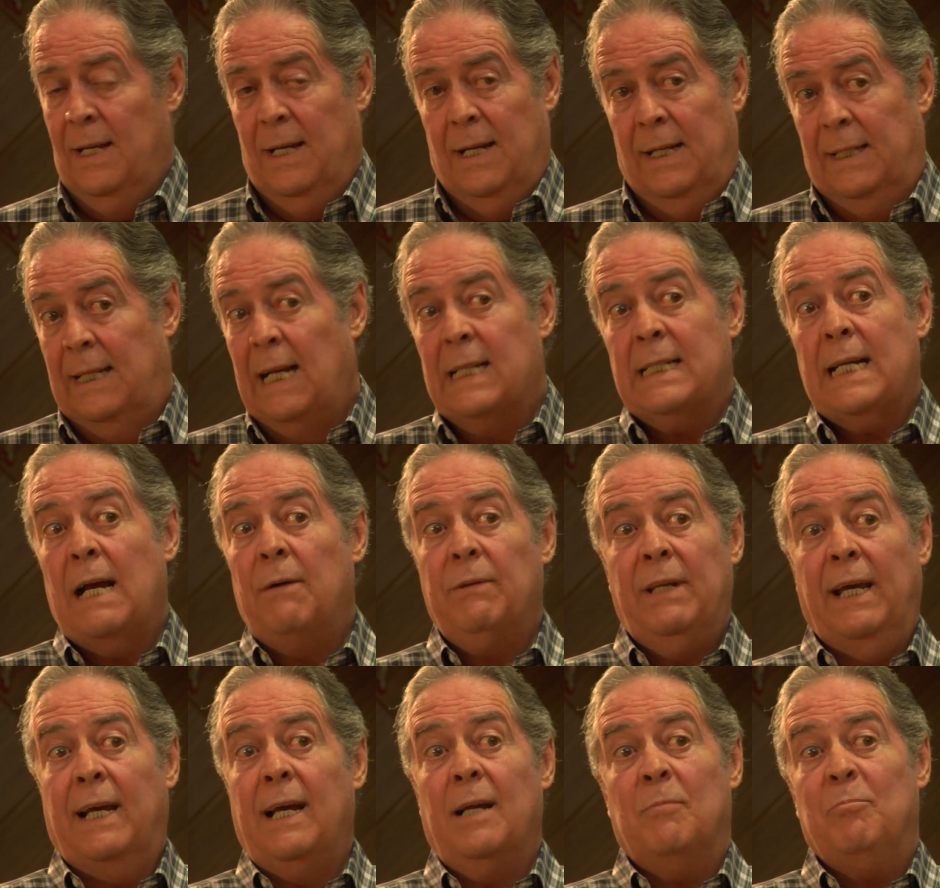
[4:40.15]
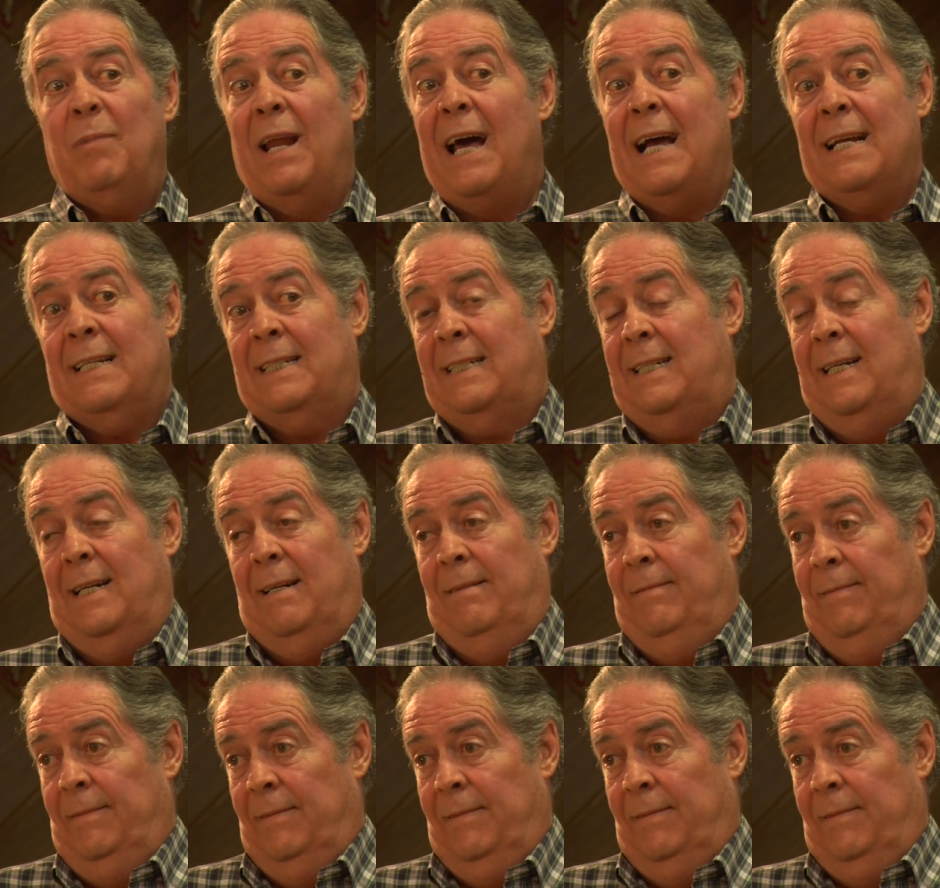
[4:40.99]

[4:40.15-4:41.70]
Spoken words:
And that's how they got blasted.